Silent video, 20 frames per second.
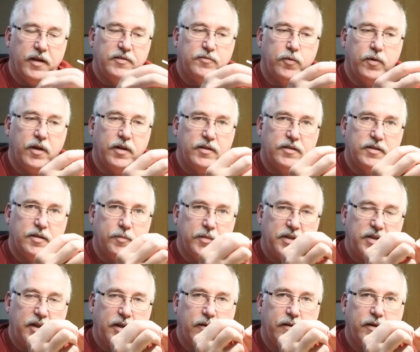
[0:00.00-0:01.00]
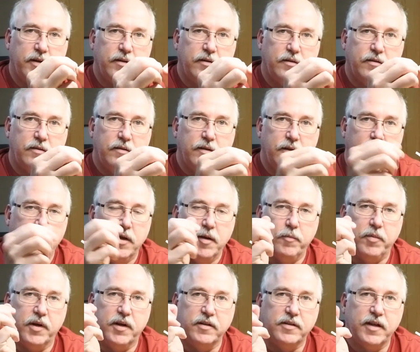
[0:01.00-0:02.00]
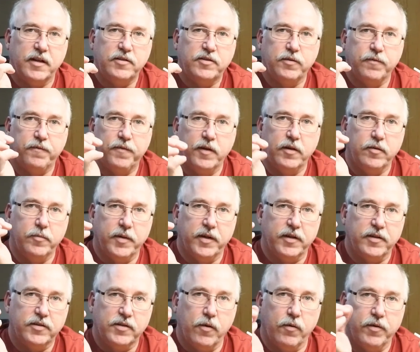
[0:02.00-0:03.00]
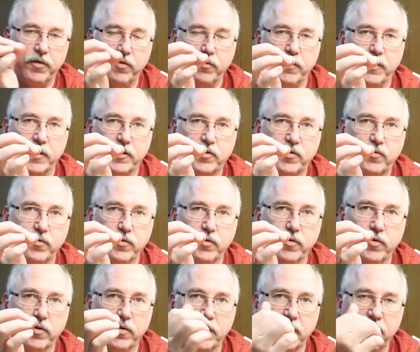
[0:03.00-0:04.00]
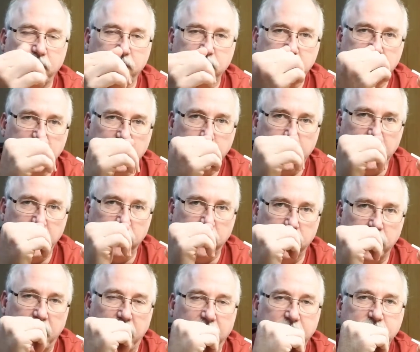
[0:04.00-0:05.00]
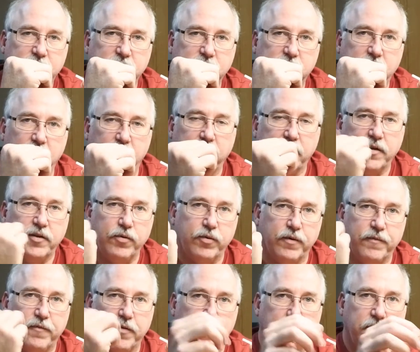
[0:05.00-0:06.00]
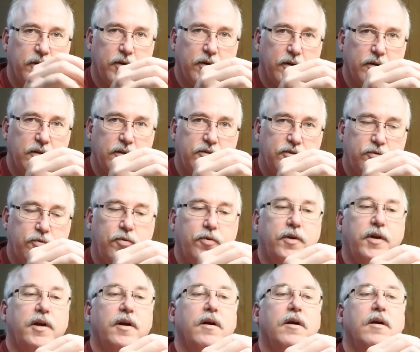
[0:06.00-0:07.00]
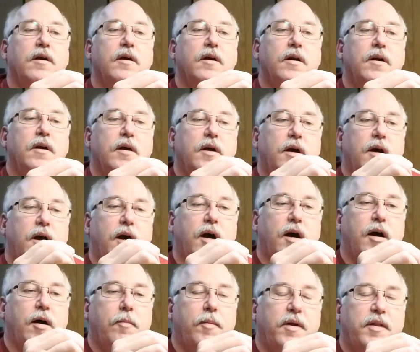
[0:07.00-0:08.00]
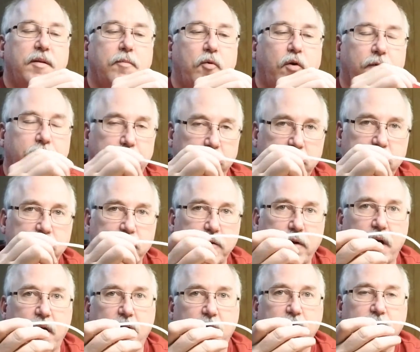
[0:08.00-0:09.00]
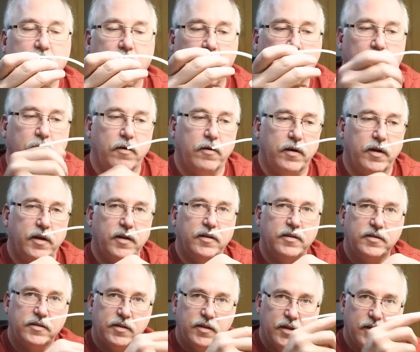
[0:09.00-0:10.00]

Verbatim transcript: as well as the material, because as your filament is going through the extruder, there's going to be little notches cut into it from your extruder gear. And the more friction you have, the harder it is